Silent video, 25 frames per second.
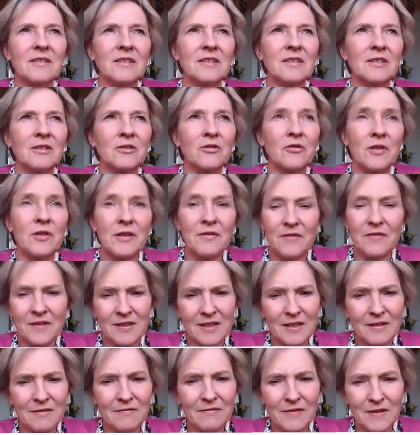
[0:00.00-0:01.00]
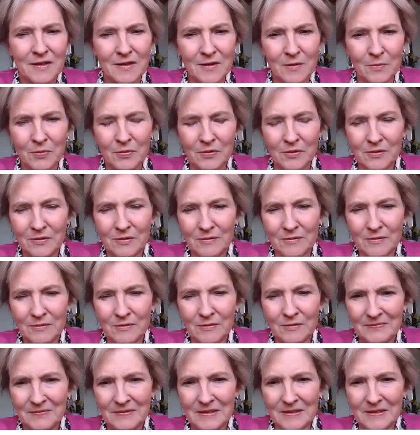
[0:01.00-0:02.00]
grief is invisible.
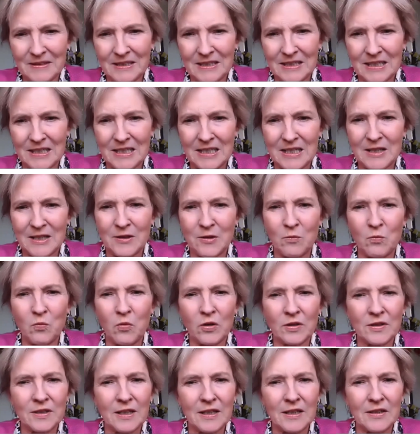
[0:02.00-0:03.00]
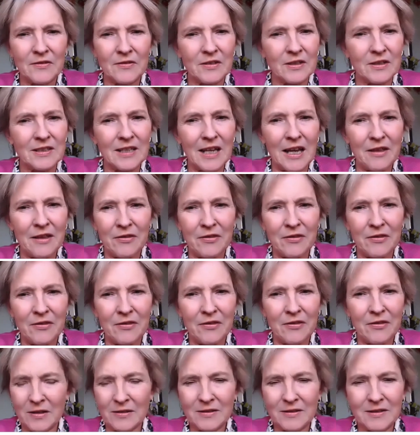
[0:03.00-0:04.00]
That what the death, the
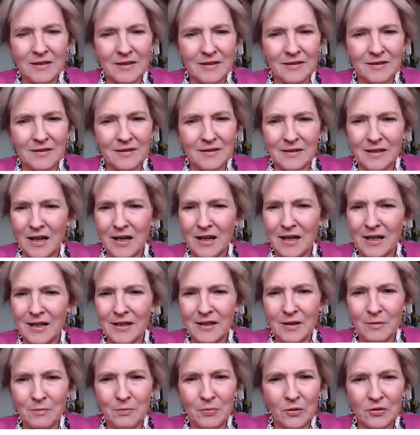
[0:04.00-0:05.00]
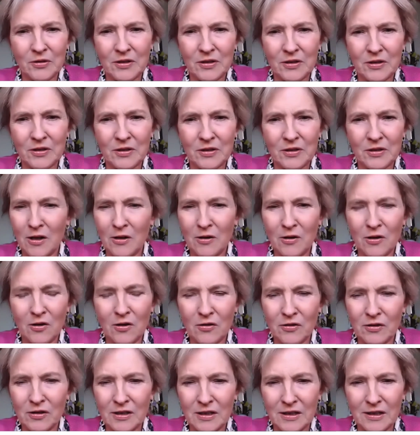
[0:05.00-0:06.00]
person has died, the body is no
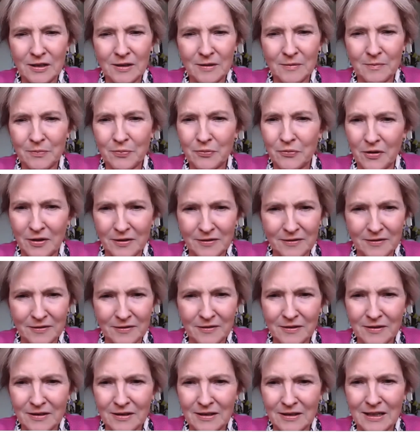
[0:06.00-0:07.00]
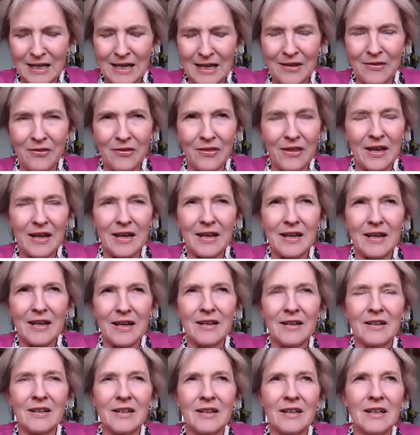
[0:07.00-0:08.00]
longer present, and they're
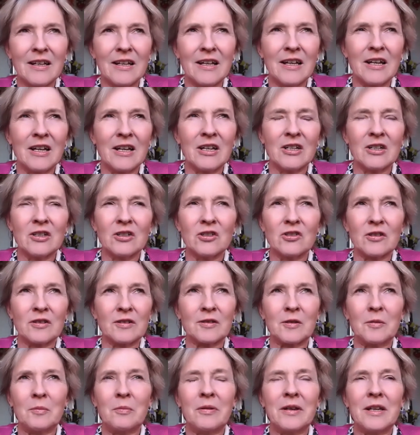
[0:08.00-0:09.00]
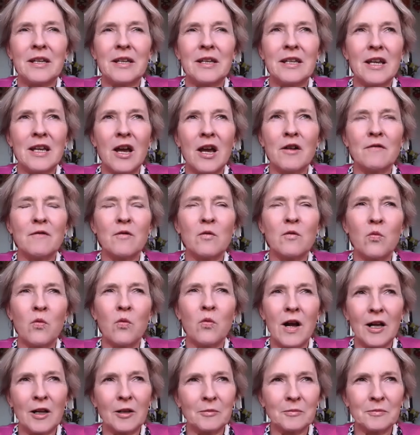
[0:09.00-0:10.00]
just completely
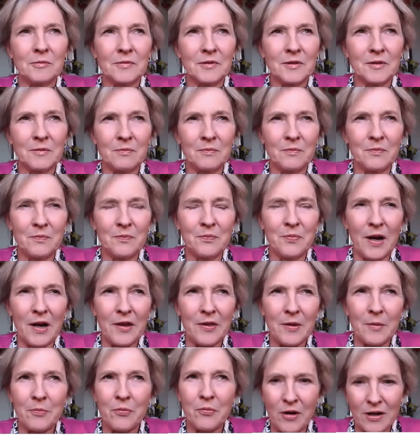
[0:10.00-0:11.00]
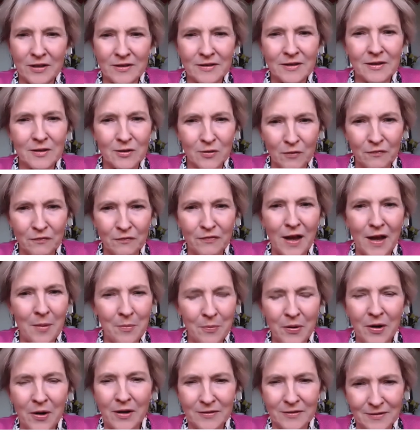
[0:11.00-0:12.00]
overwhelmed by the presence of that
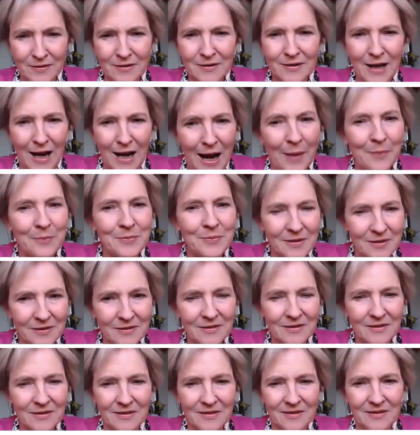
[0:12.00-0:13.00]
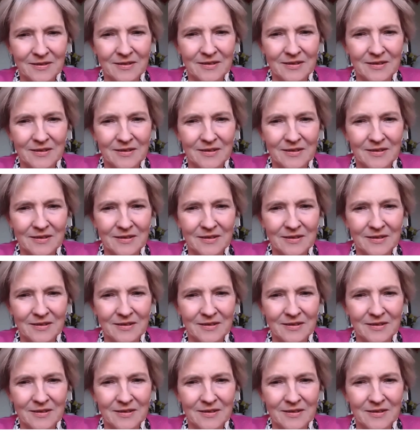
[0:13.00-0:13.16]
person's absence.